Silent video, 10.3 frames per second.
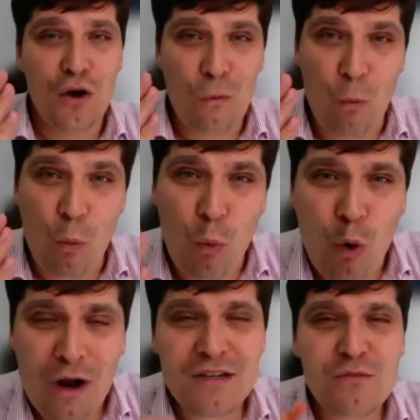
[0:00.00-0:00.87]

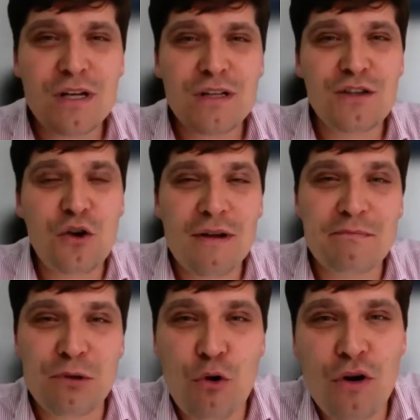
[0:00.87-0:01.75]
What will your
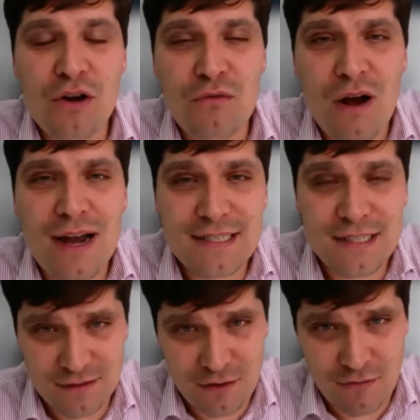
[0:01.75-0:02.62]
employer write
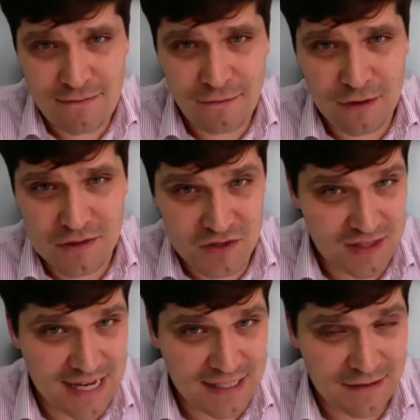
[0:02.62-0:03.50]
in the reference
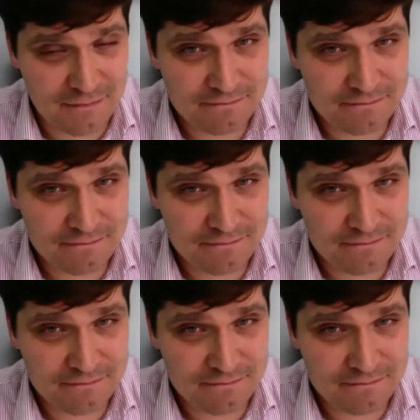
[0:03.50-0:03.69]
letter?